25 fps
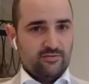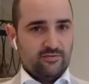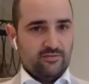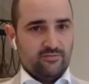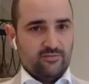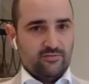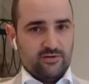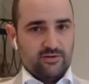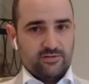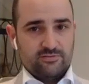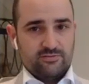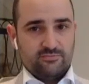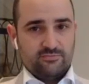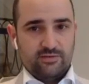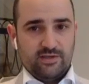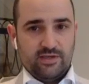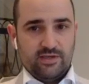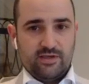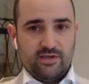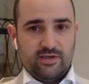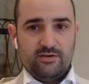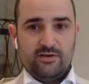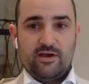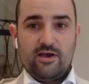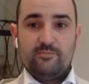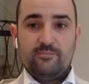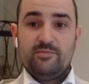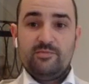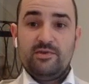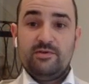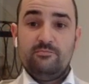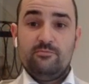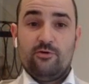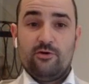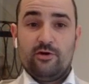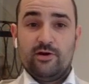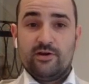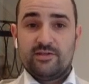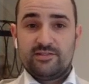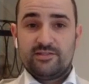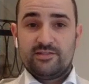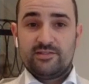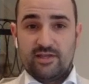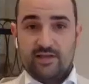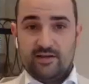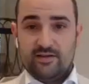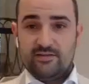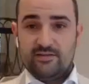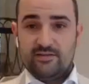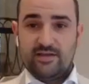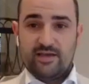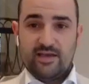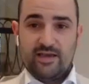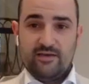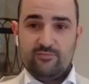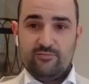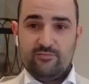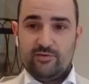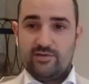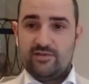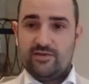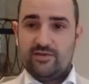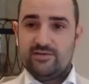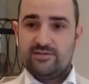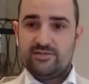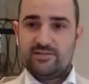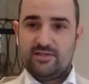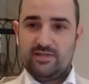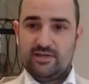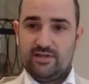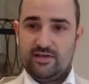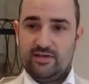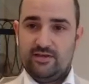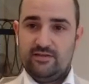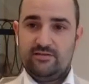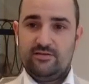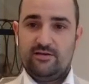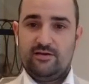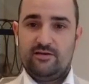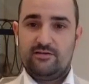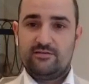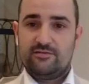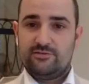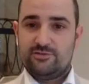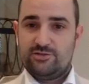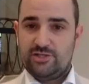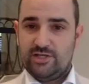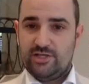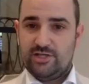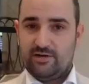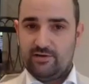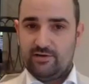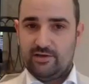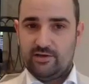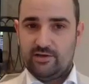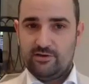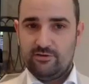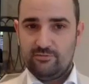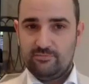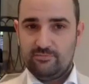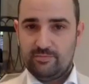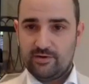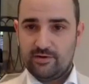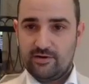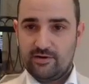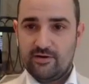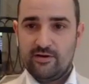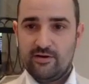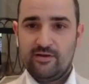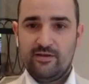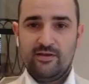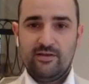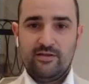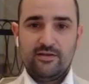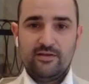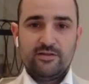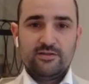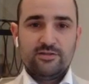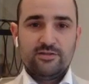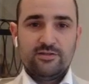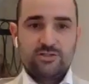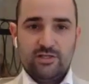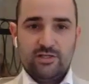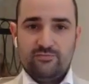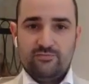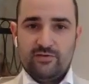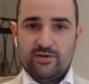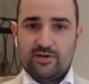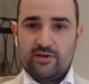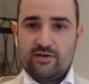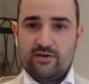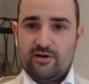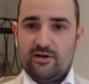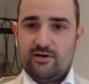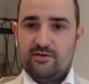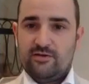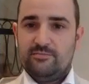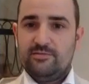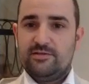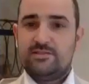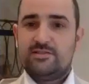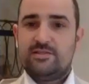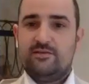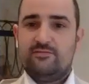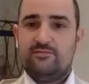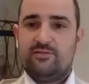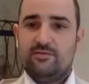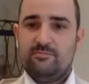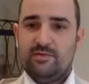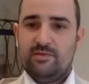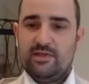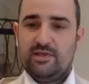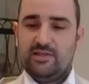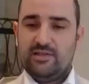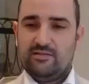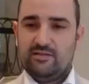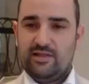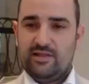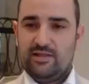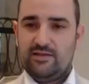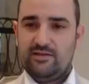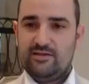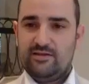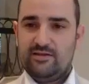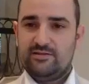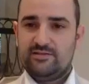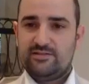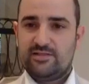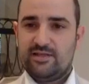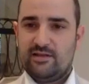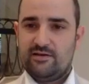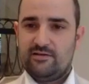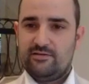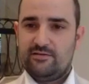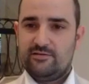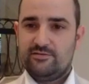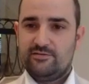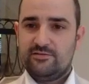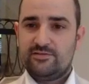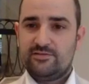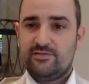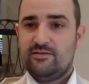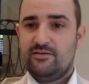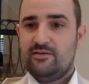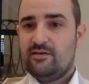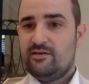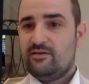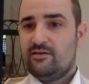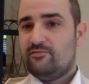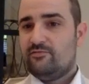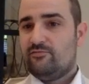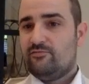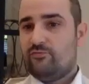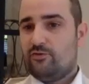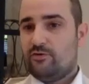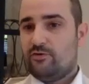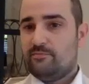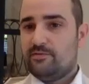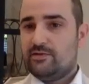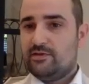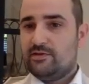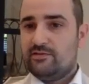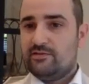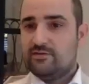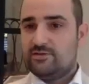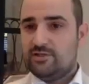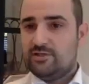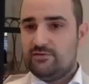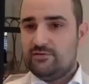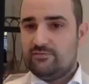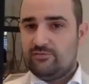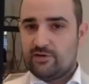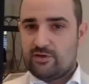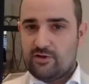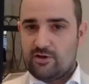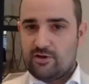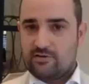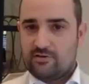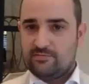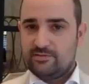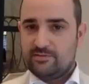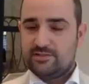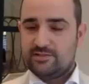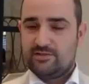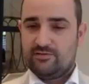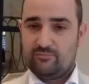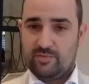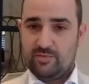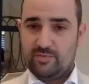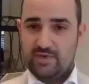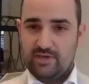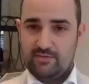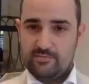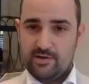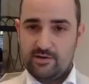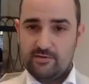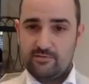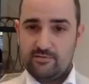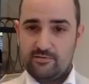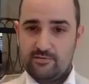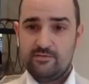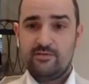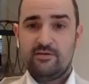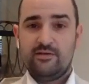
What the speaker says: First, we could not be more excited to have with us today Dr. Sherry Cooper, Chief Economist of Dominion Lending Centers, formerly the Chief Economist of BMO.